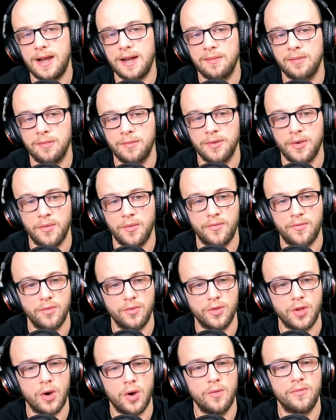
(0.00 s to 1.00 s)
I'm going to be going through
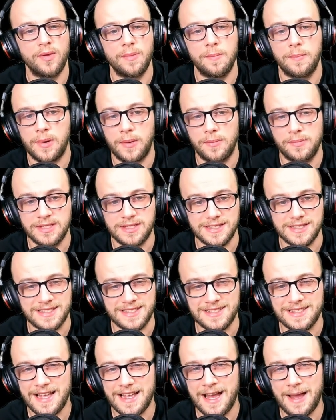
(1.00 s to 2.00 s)
Dolphin probably to
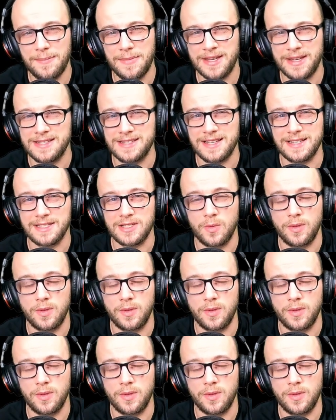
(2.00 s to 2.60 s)
start because that's the one that